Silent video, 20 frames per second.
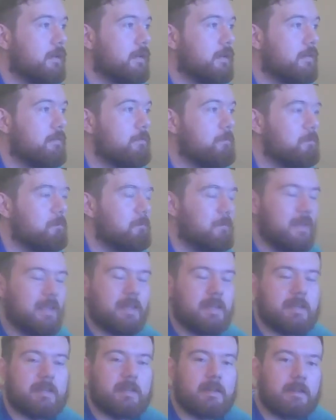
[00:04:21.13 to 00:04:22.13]

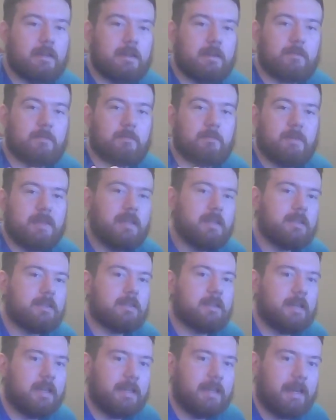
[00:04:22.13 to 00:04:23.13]
if
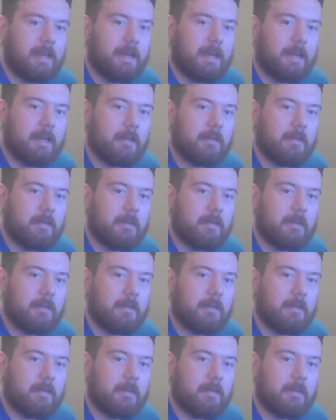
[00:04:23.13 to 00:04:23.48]
Mineta had died,